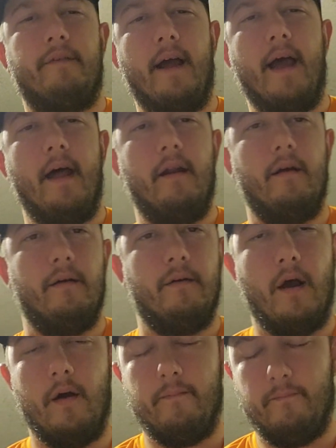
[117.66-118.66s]
I had
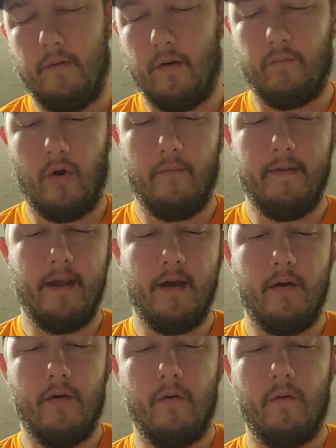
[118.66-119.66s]
a
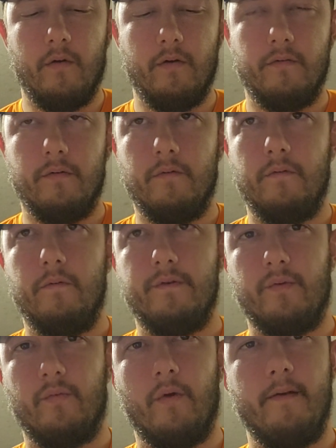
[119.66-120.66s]
Romeo, it was
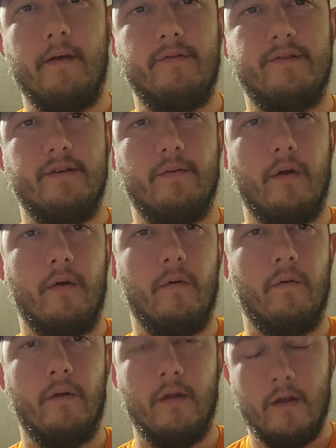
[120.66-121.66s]
a Romeo
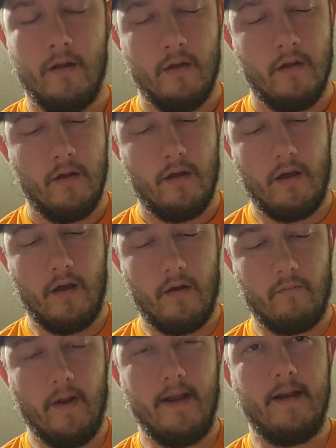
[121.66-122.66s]
Zero
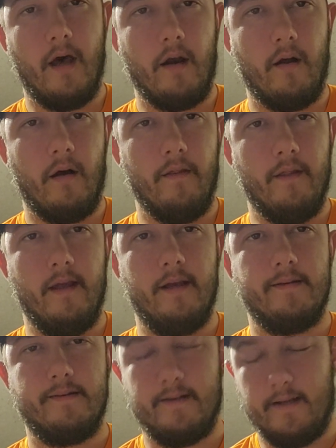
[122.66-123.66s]
red dot on
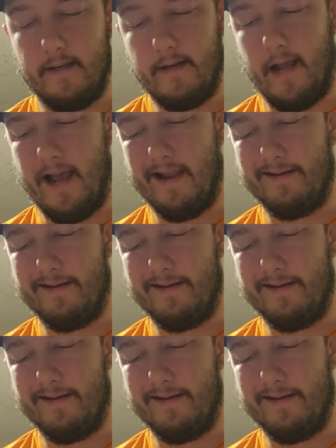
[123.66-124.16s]
this, and I